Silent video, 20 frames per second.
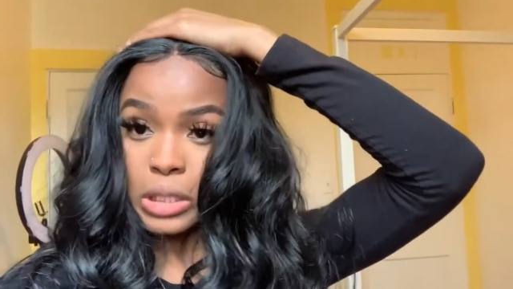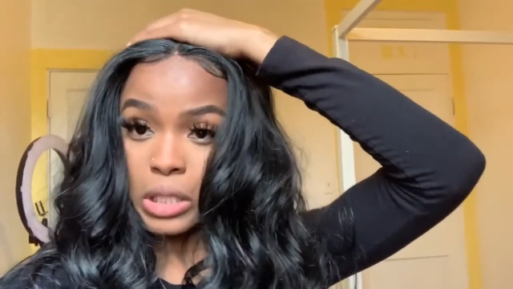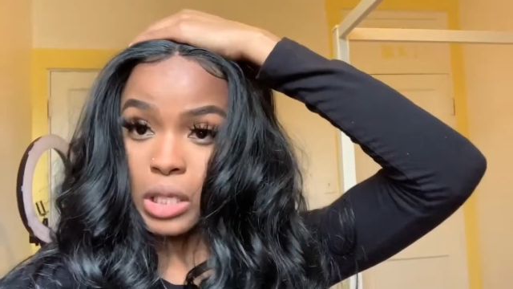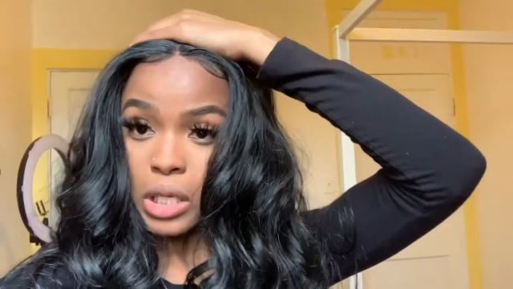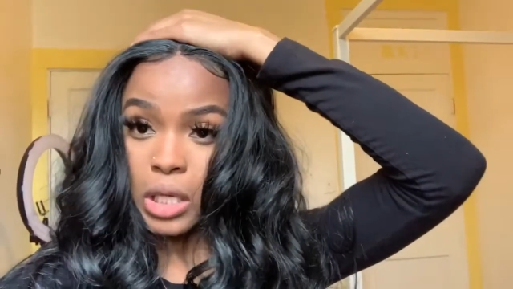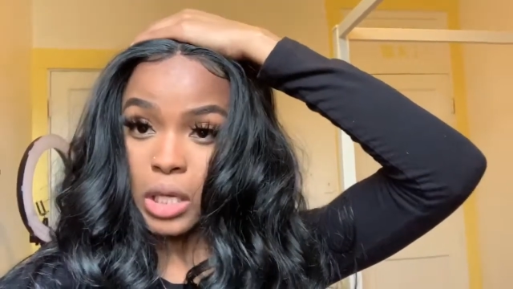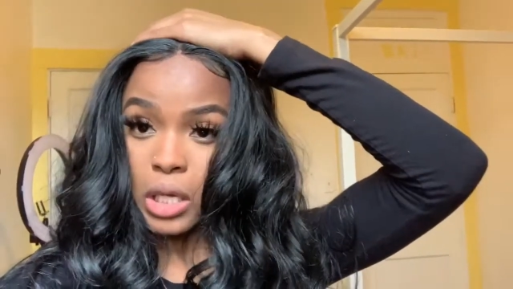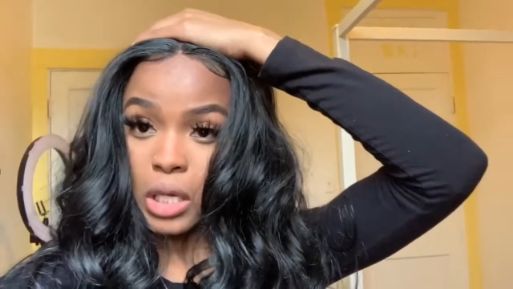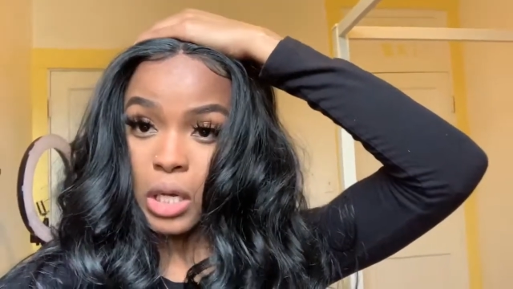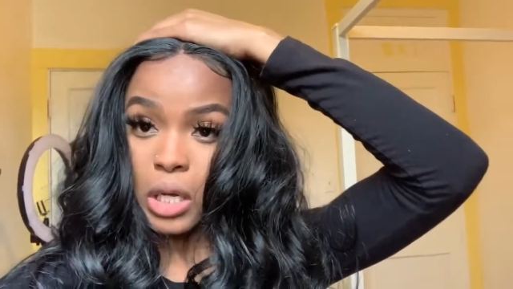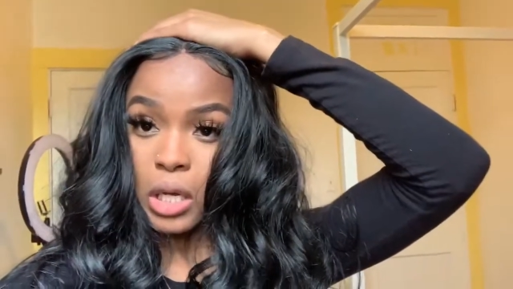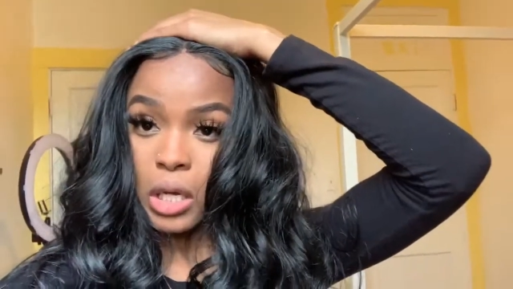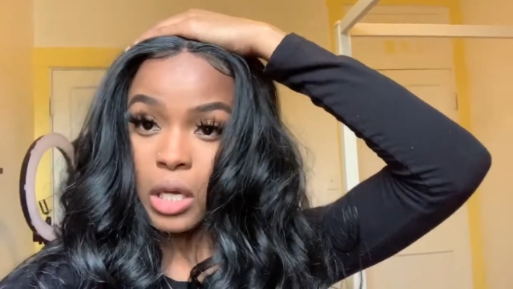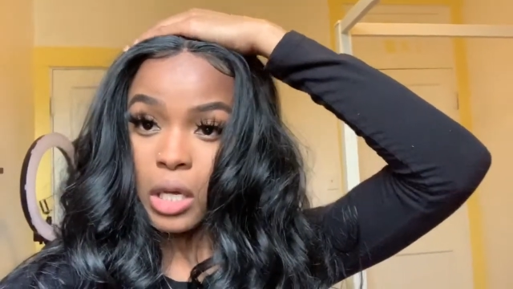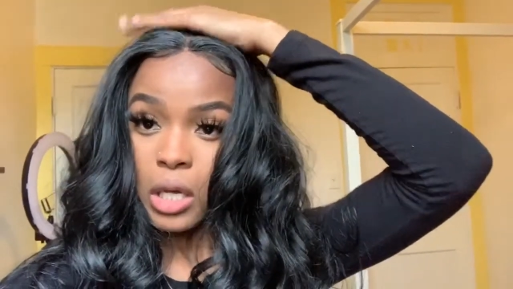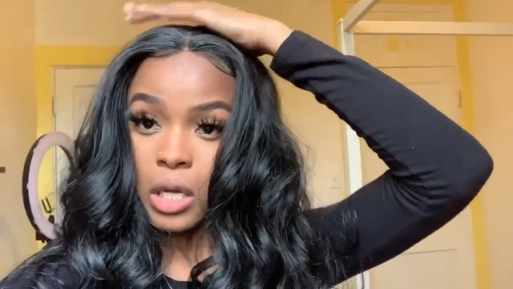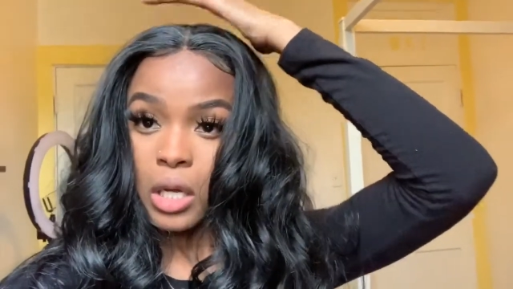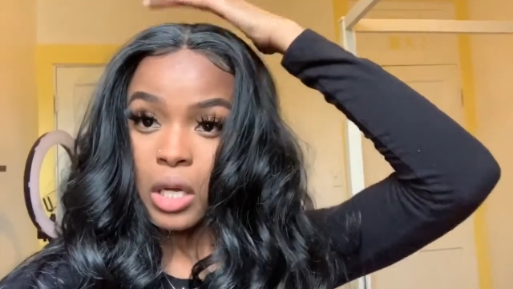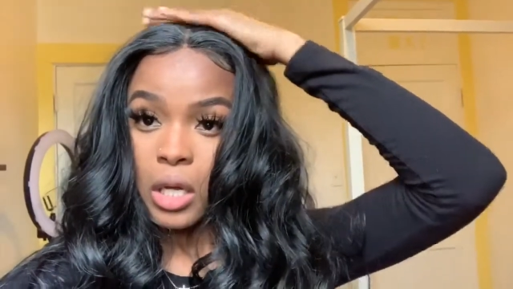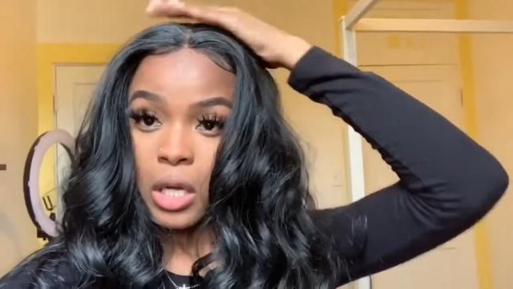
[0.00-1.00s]
like
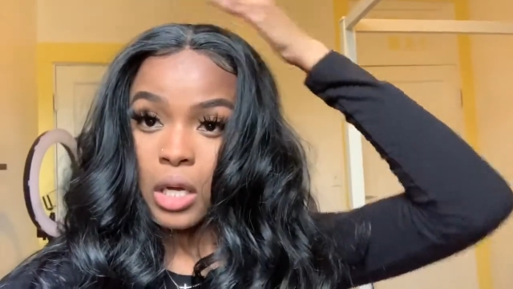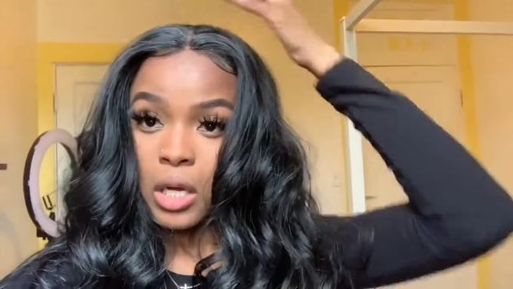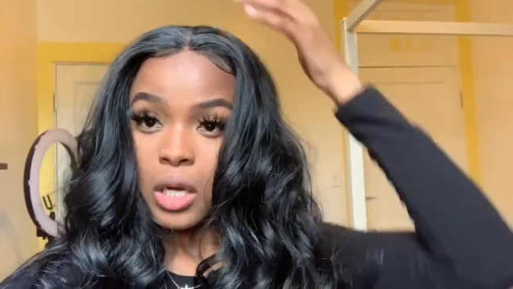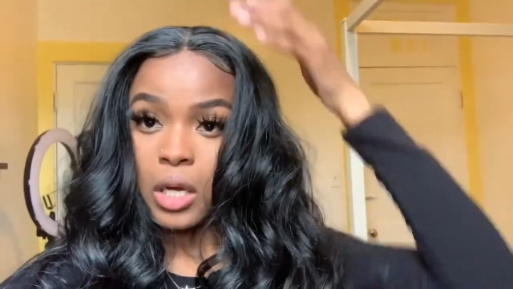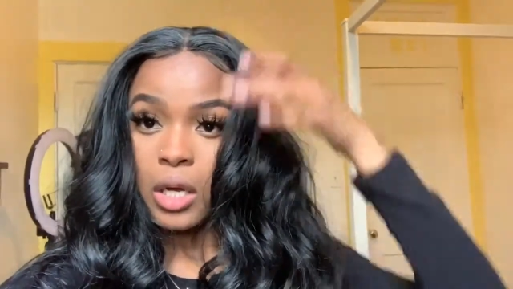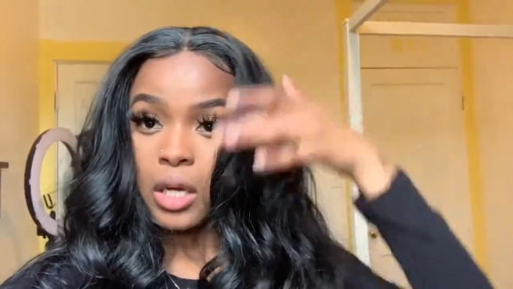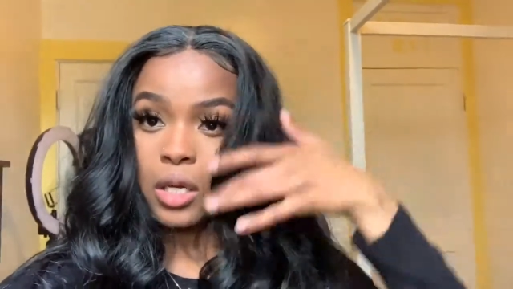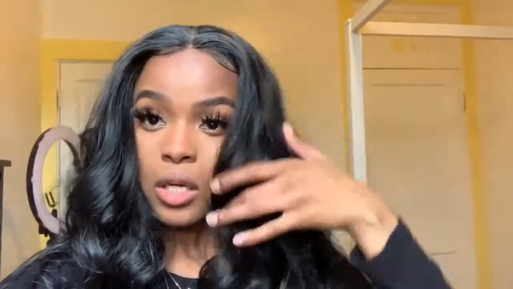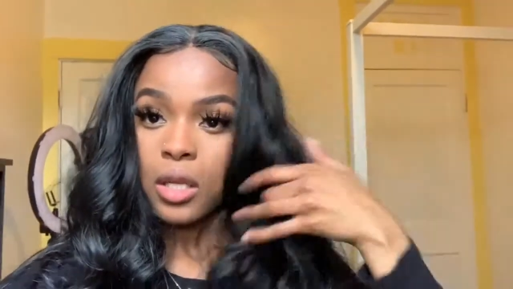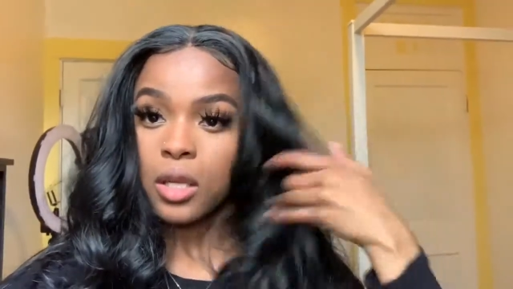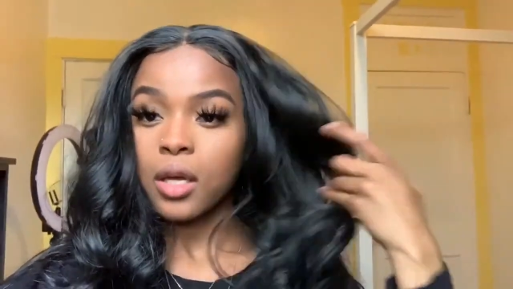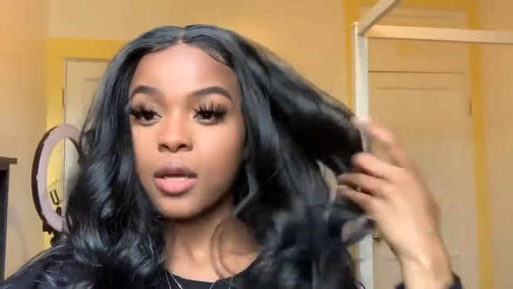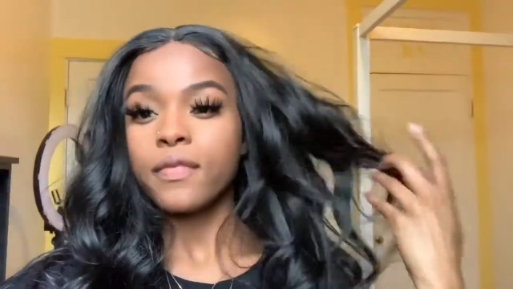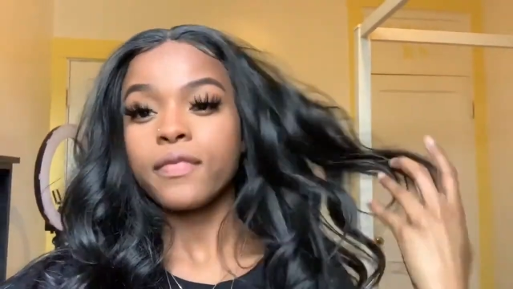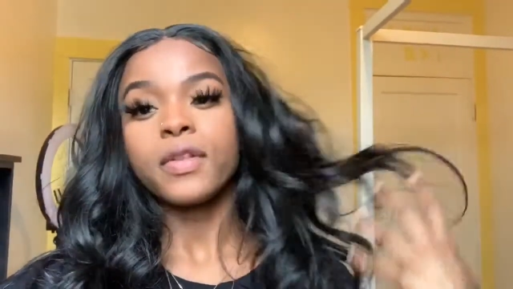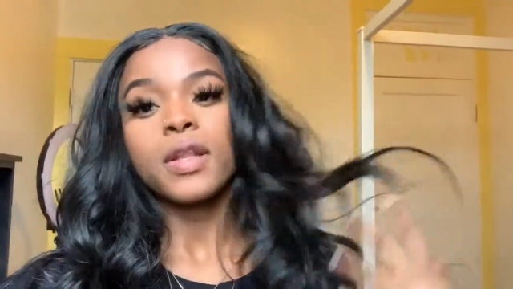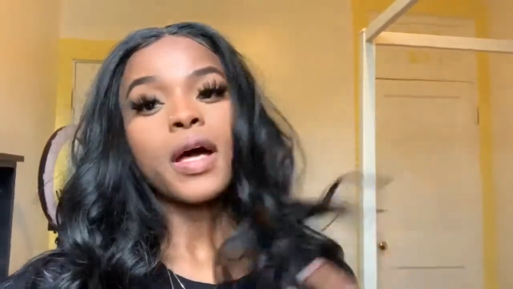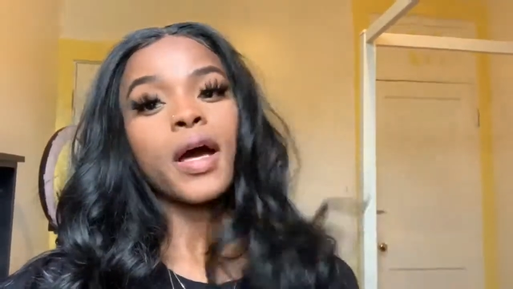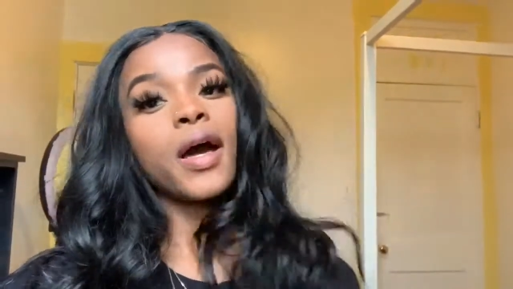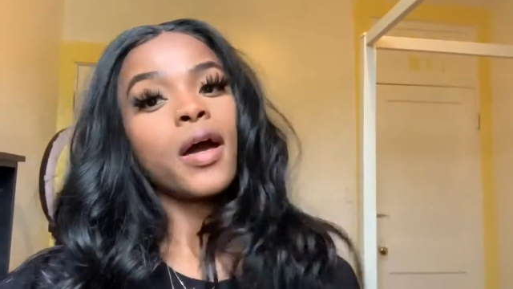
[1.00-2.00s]
kind of like
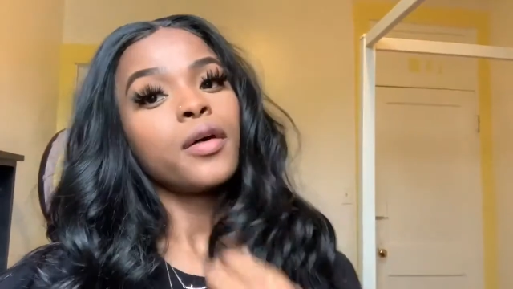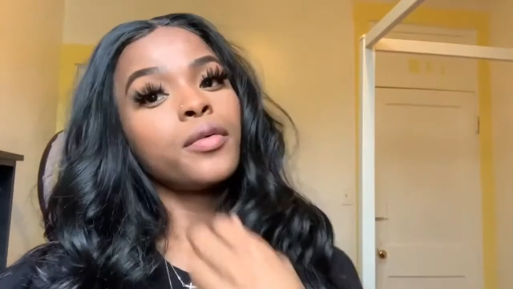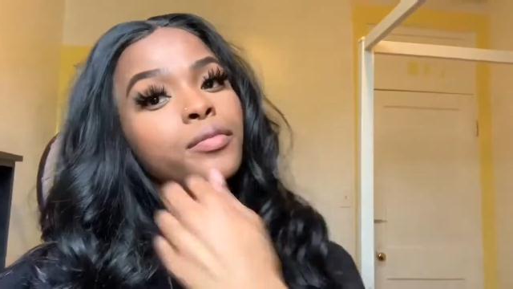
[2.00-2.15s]
flat.